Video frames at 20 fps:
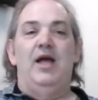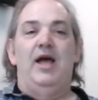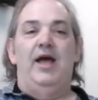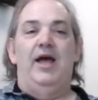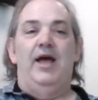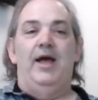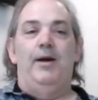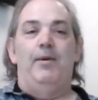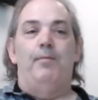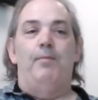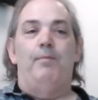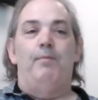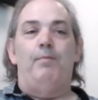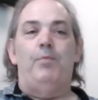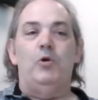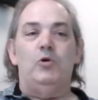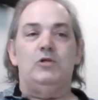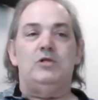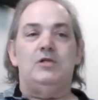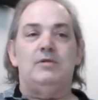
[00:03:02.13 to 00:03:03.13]
Uh,
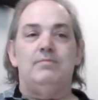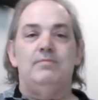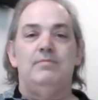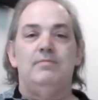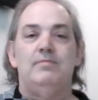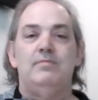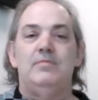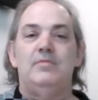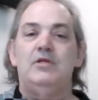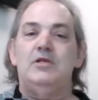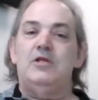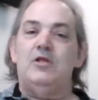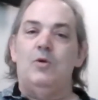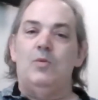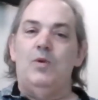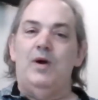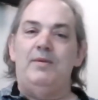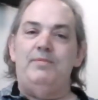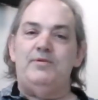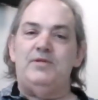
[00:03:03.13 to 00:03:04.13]
but the
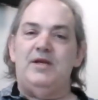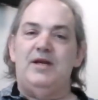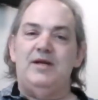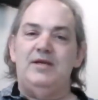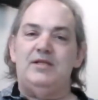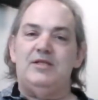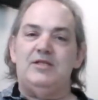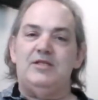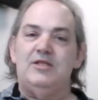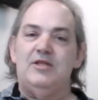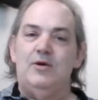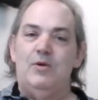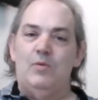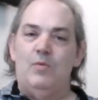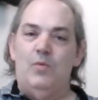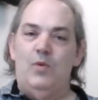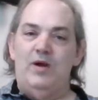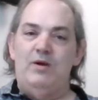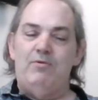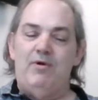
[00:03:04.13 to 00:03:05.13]
websites
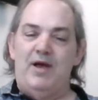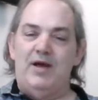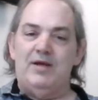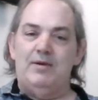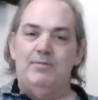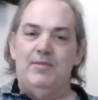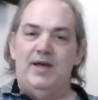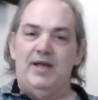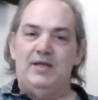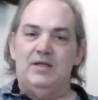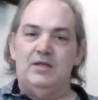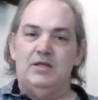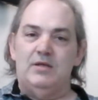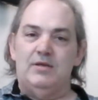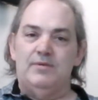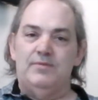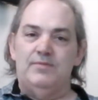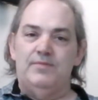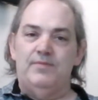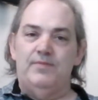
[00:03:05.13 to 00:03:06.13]
that we recommend,
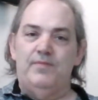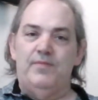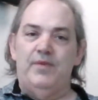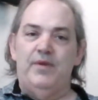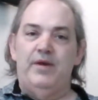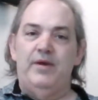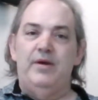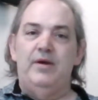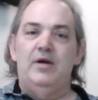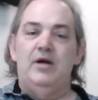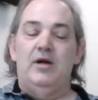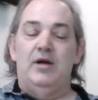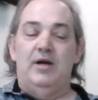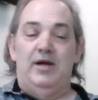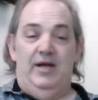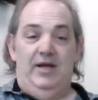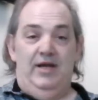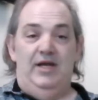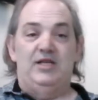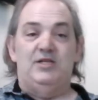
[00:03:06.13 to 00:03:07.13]

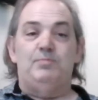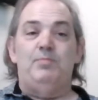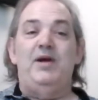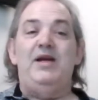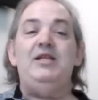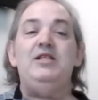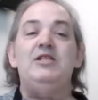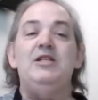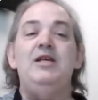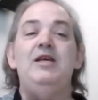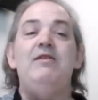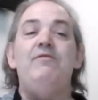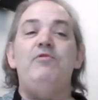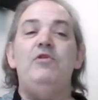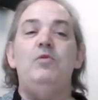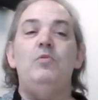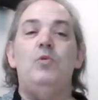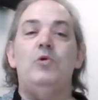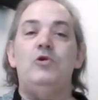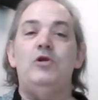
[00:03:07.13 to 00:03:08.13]
especially if
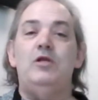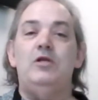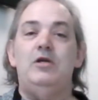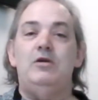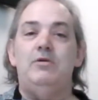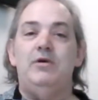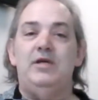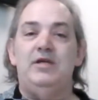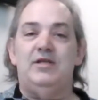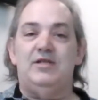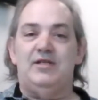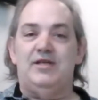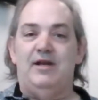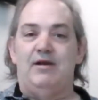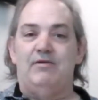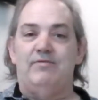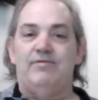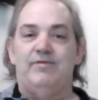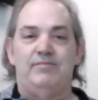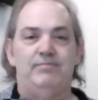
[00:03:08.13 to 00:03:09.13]
you want to do it
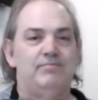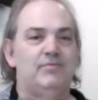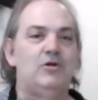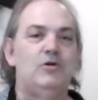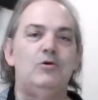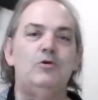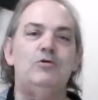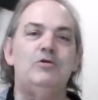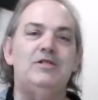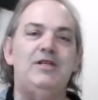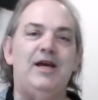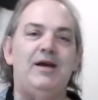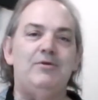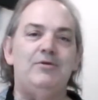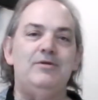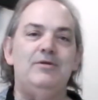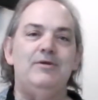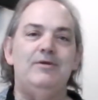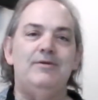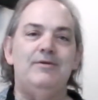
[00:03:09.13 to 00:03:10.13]
yourself and cut
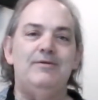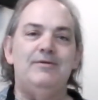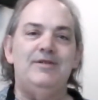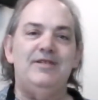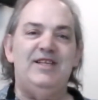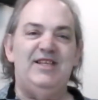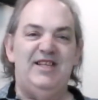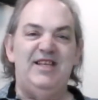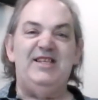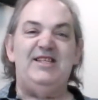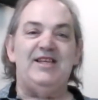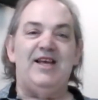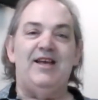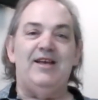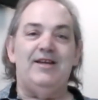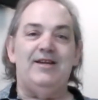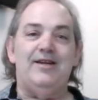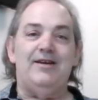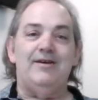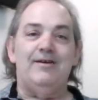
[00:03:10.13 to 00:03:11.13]
out the
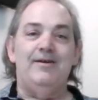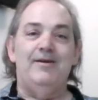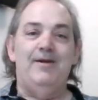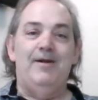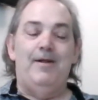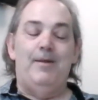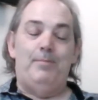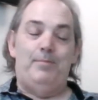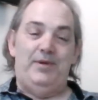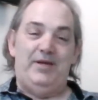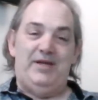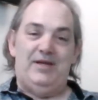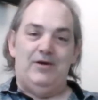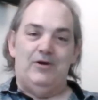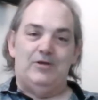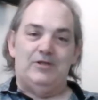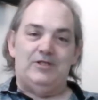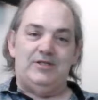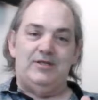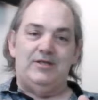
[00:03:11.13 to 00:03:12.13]
designer,
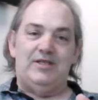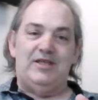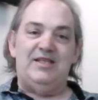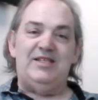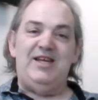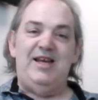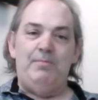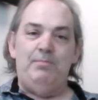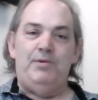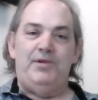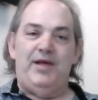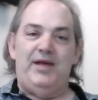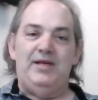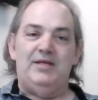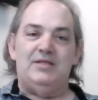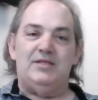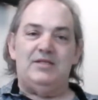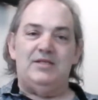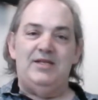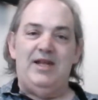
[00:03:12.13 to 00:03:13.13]
because the
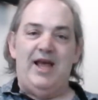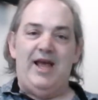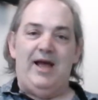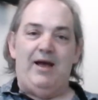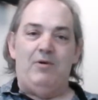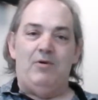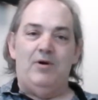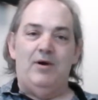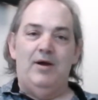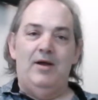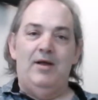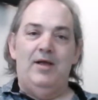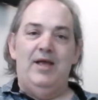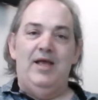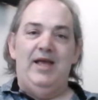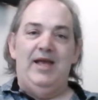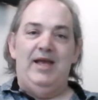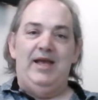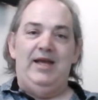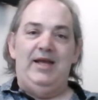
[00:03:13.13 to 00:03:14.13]
templates now
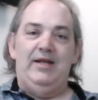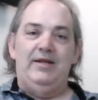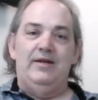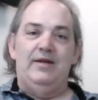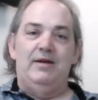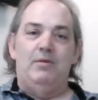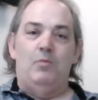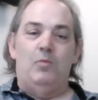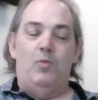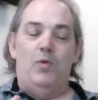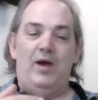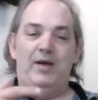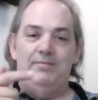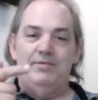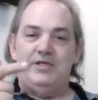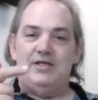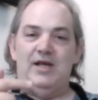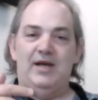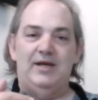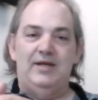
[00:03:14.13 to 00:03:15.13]
in
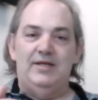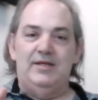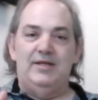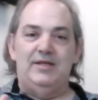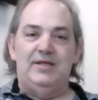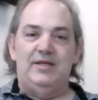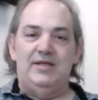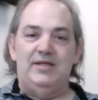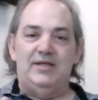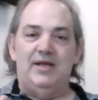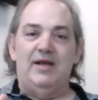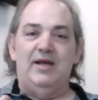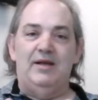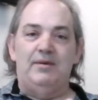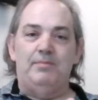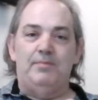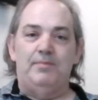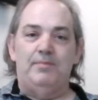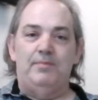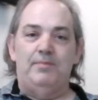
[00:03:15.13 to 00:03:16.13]
website
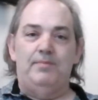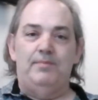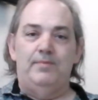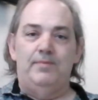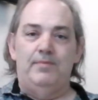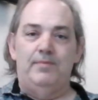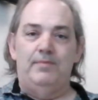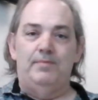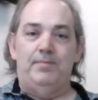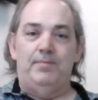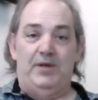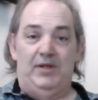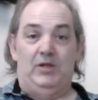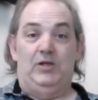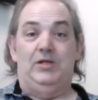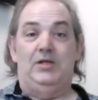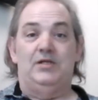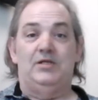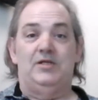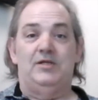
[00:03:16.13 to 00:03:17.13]
design
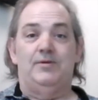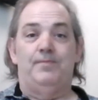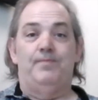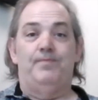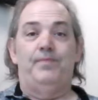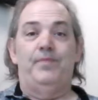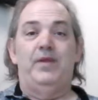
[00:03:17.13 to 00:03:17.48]
builders